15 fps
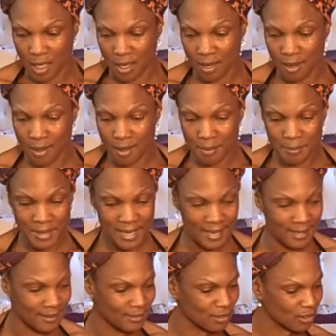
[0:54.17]
Um,
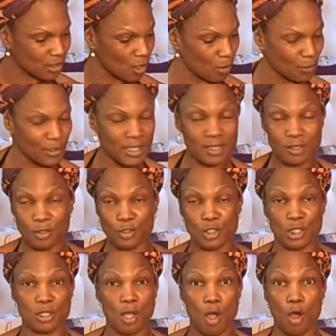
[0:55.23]
and so these are
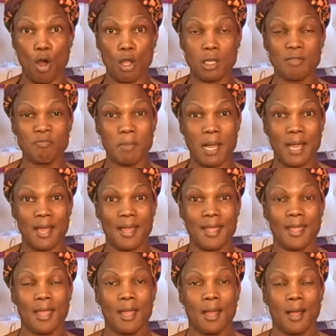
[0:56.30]
just all of
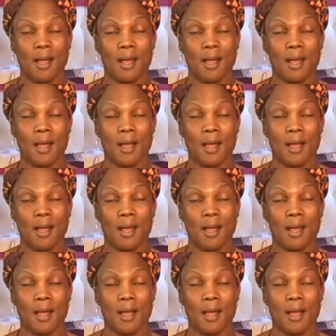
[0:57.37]
my